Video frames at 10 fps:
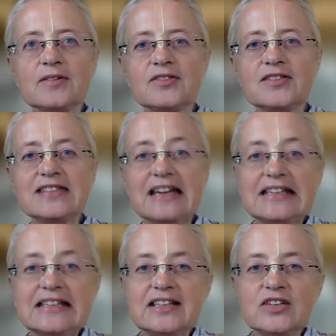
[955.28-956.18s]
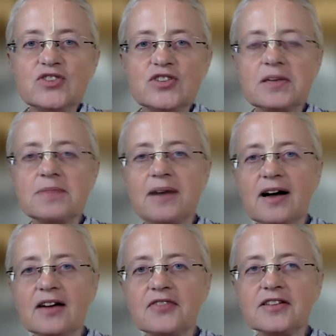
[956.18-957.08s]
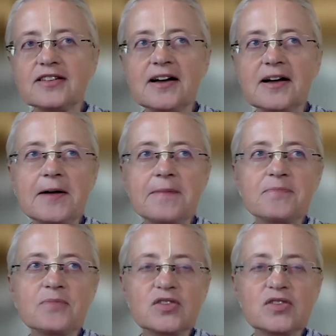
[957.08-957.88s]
studying Srimad Bhagavatam,